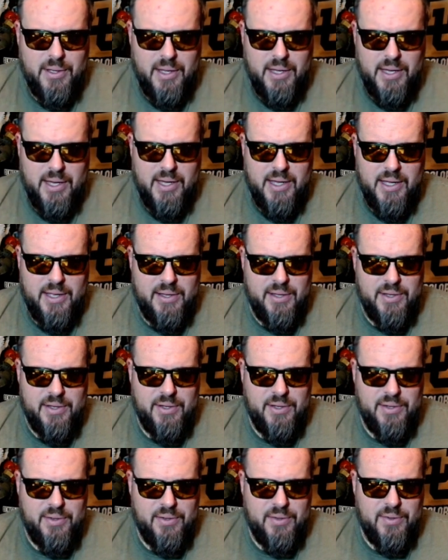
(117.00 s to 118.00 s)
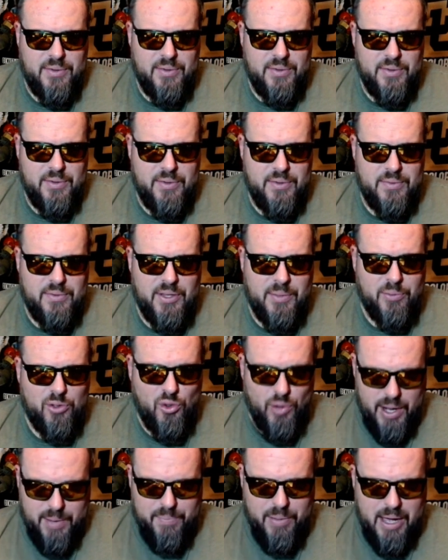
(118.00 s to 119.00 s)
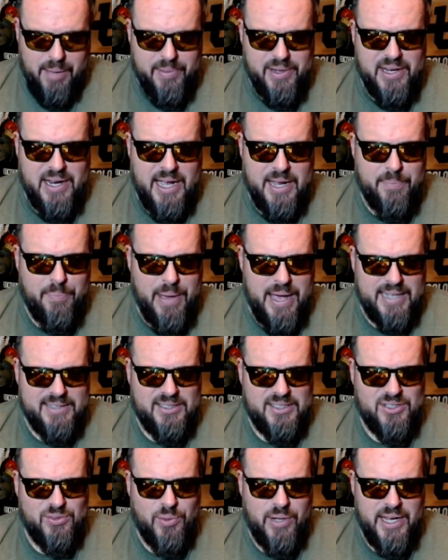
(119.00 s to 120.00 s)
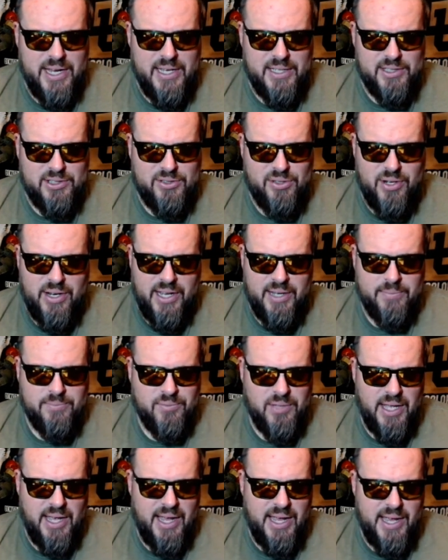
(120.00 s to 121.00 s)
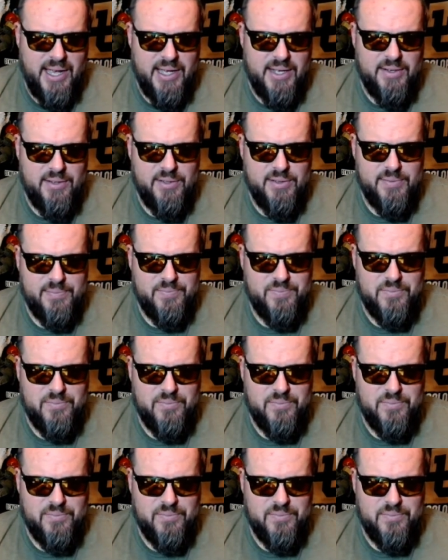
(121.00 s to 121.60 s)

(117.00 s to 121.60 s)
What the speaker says: the great Bobby Knight, passes away yesterday. And,